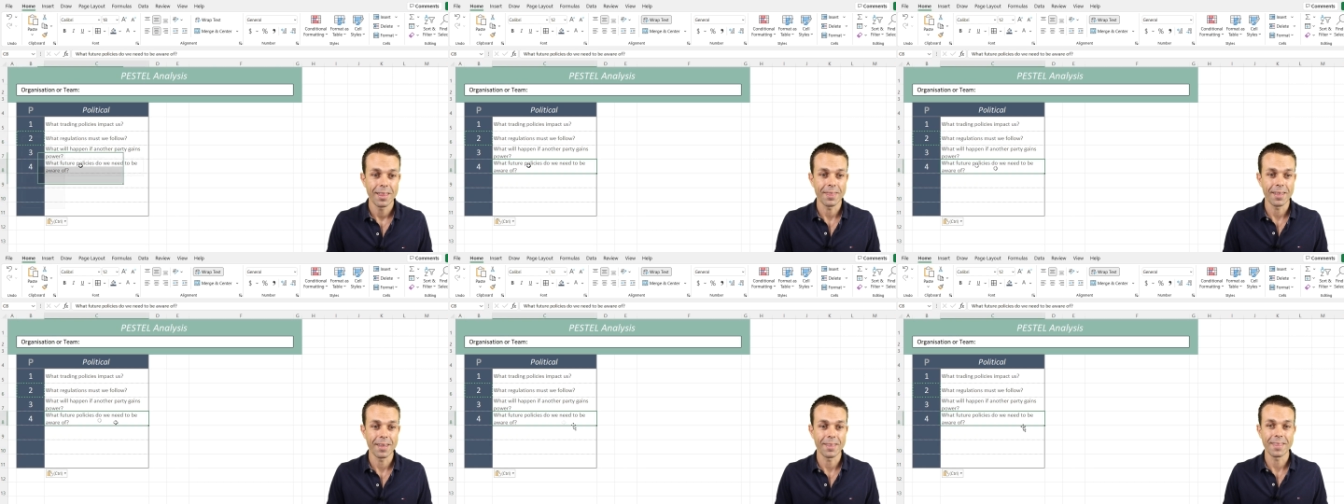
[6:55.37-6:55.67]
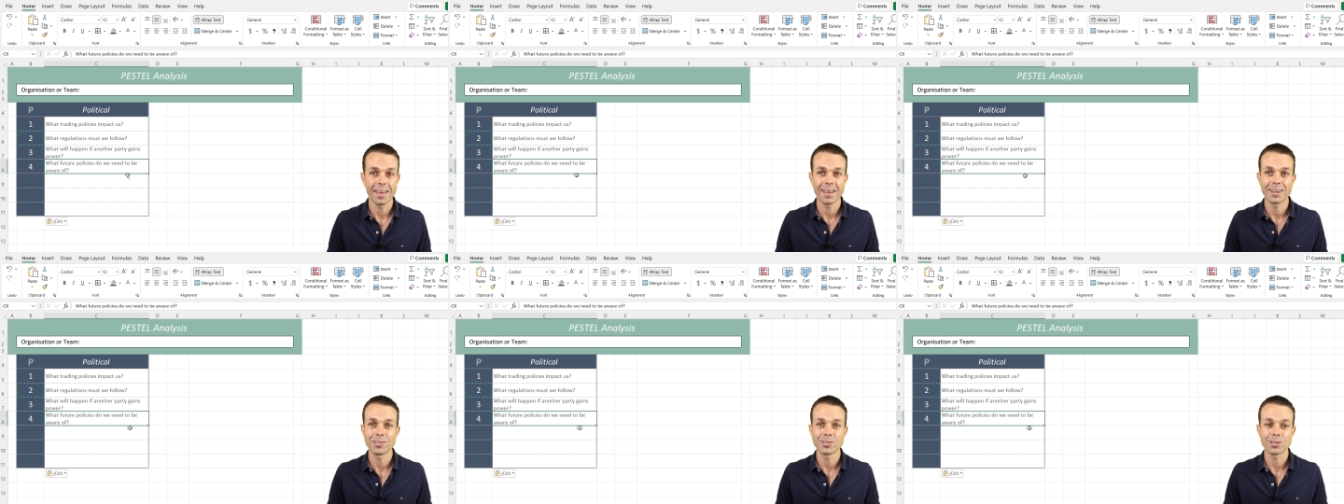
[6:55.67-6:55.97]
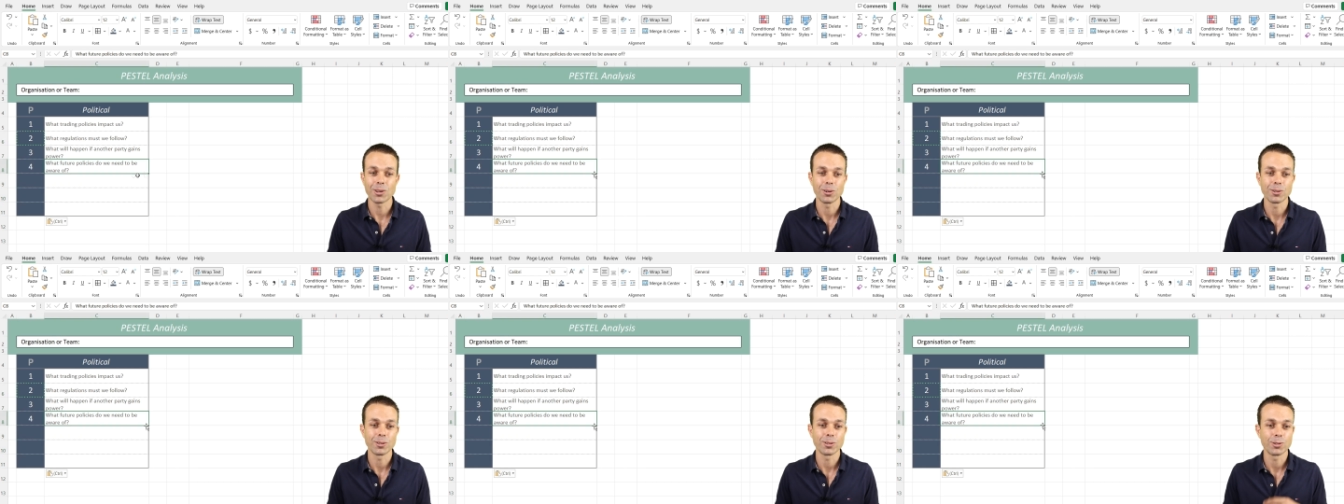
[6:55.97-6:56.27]
then that is
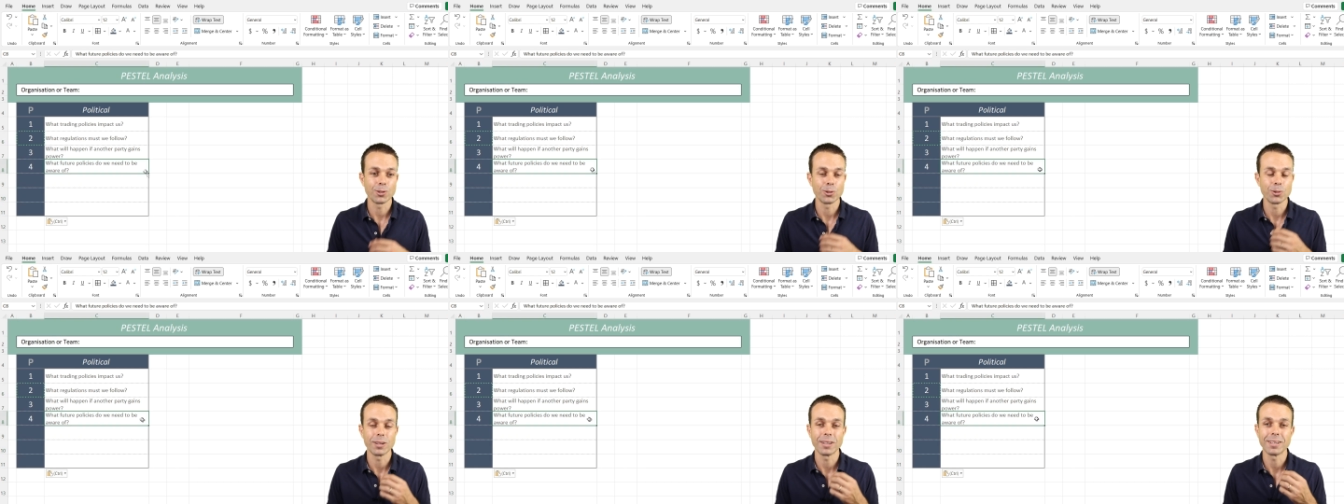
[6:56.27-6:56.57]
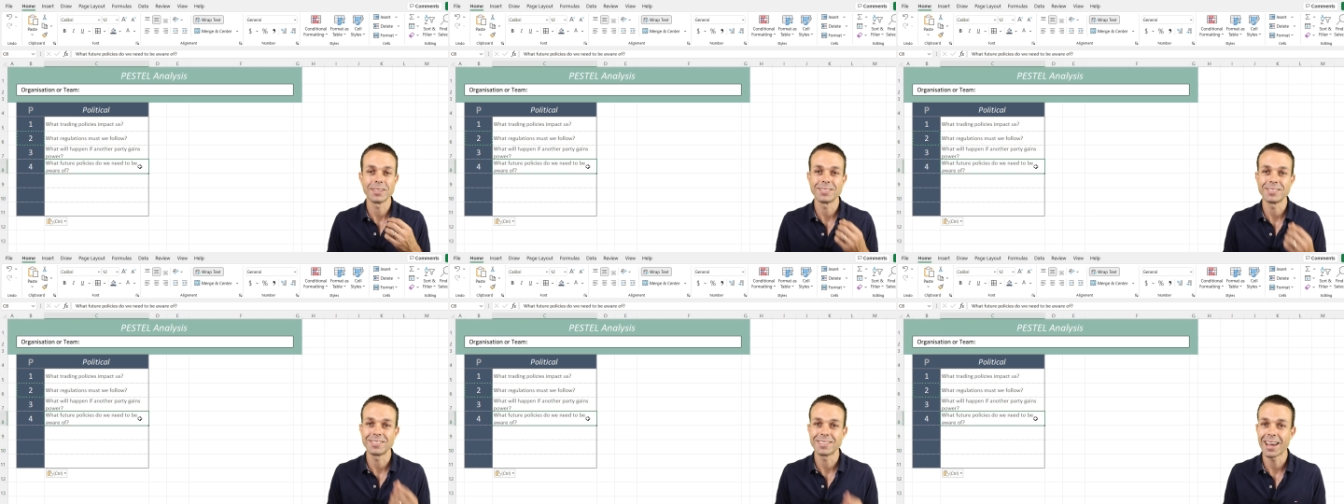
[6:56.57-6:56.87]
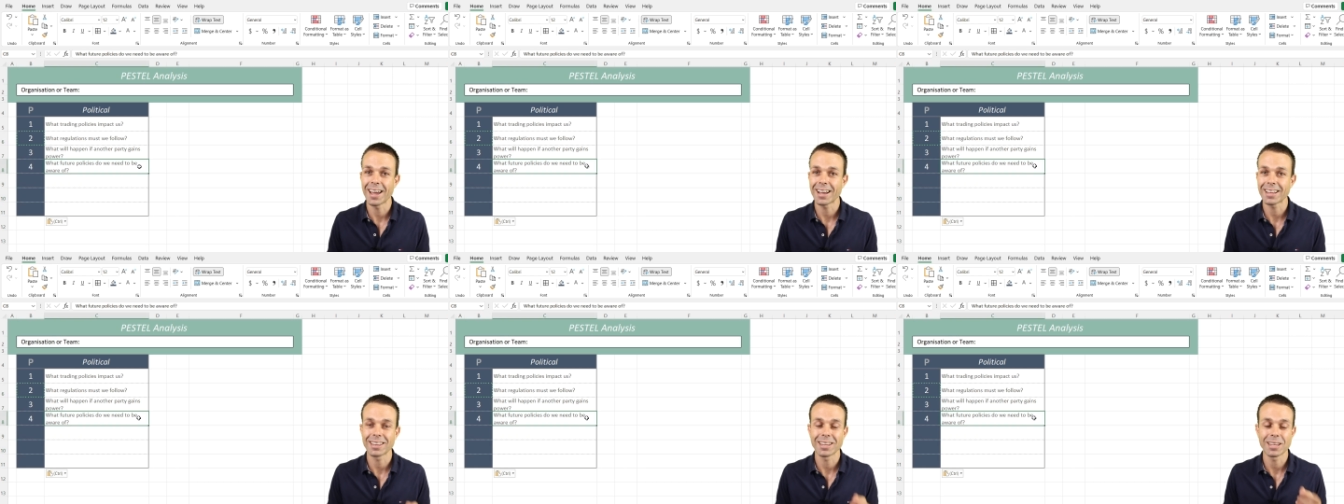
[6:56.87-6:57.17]
going to do
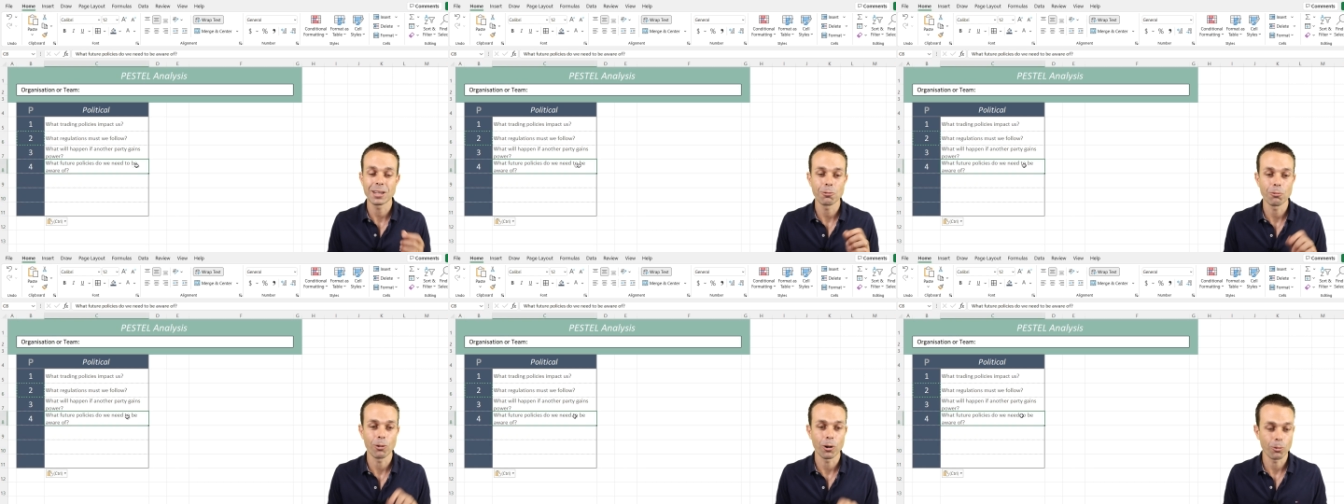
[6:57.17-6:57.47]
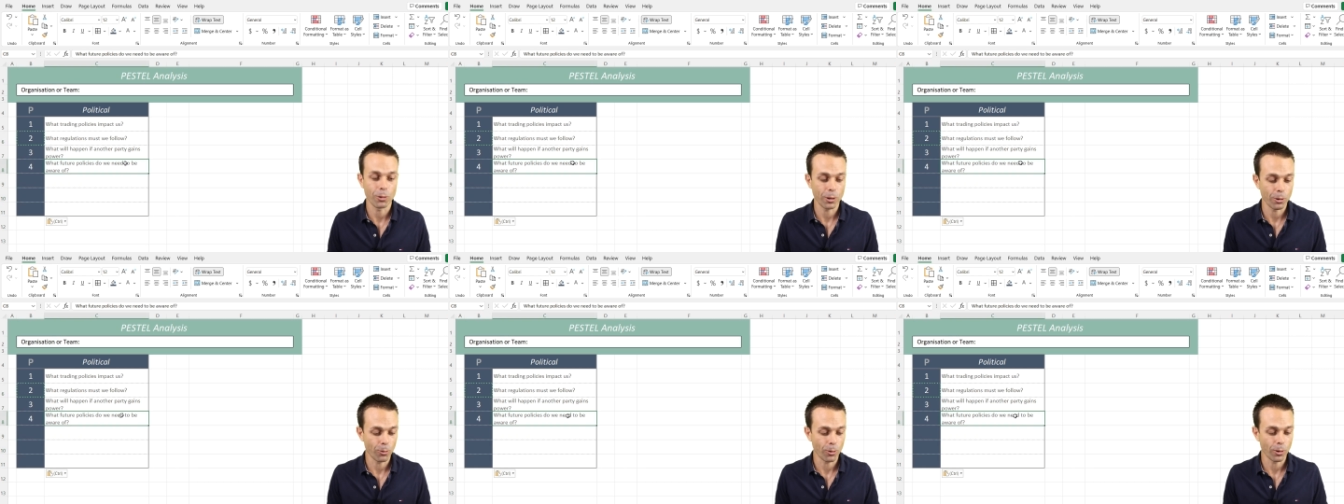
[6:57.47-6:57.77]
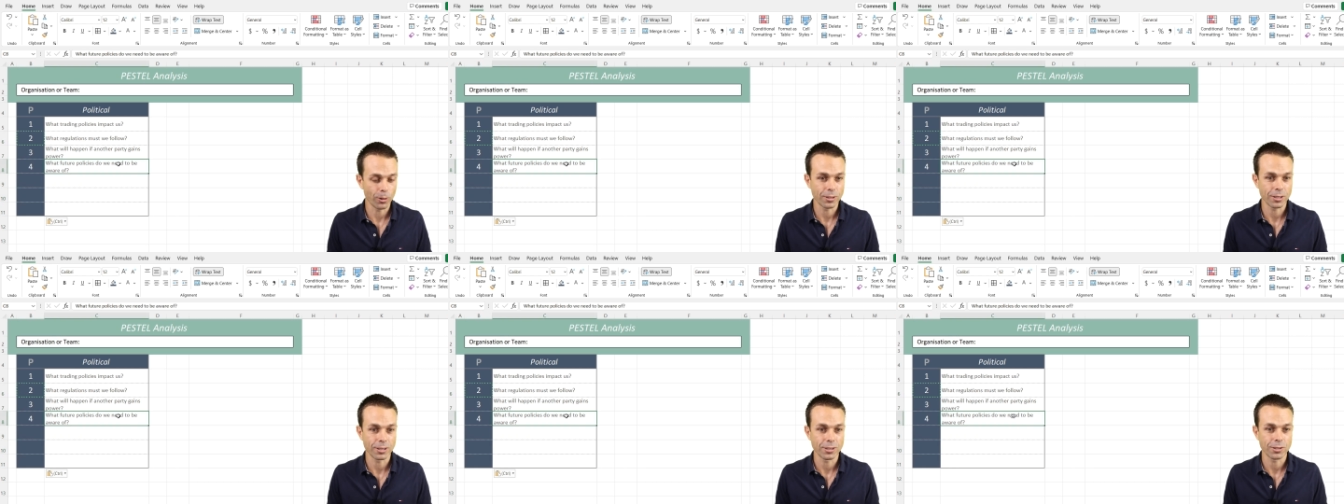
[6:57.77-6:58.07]
exactly what we
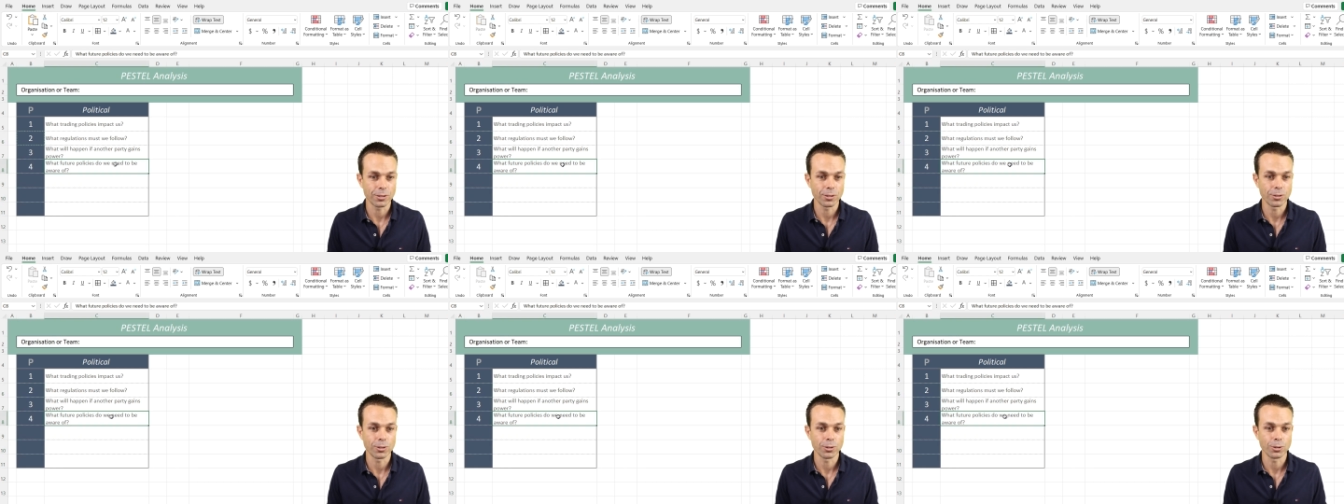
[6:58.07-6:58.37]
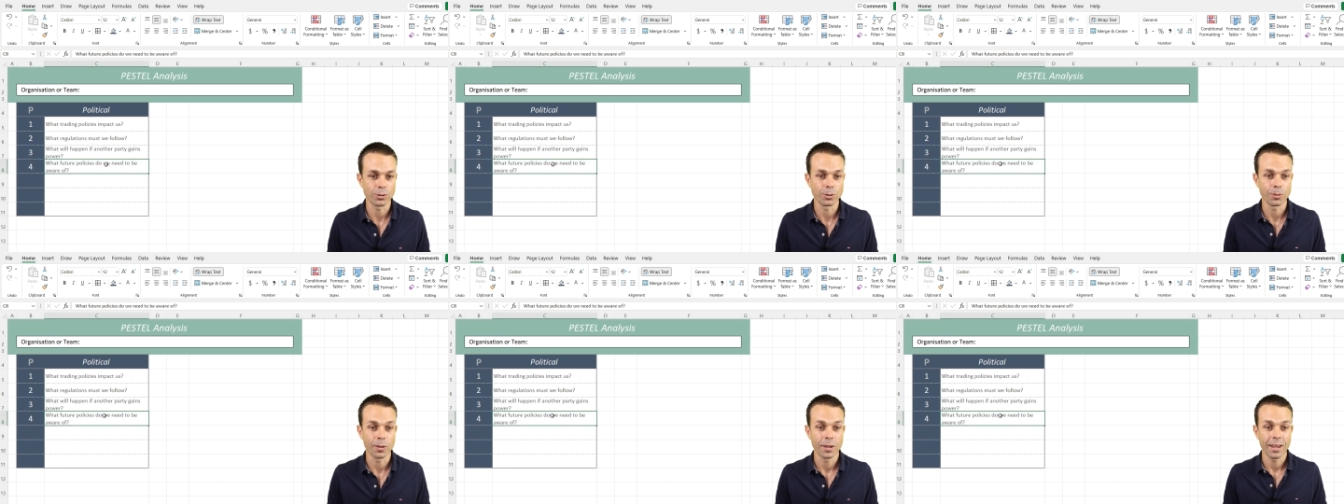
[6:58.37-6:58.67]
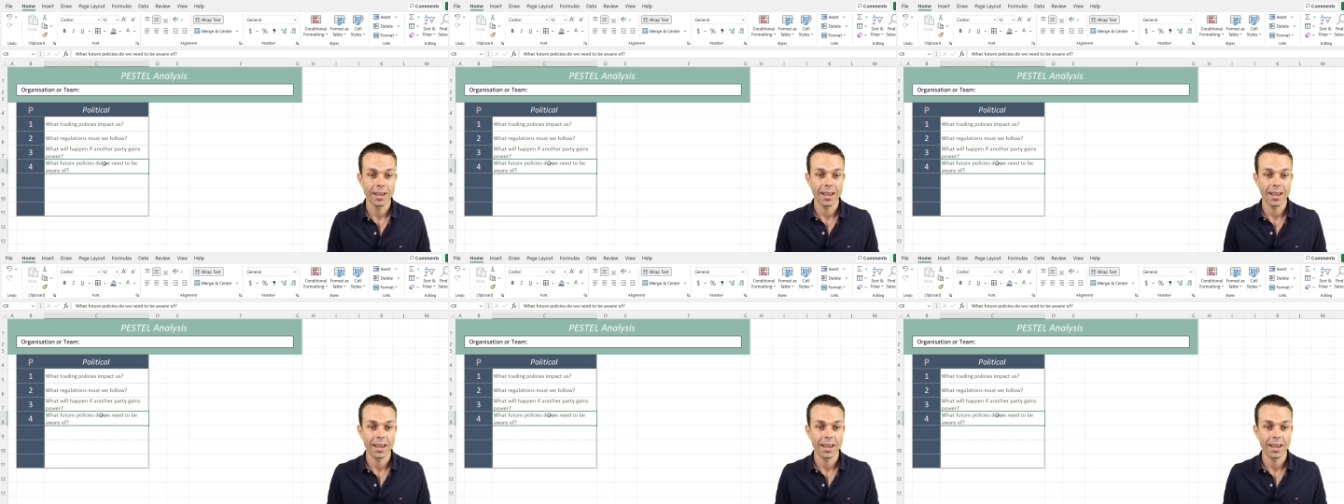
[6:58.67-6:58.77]
want it to do.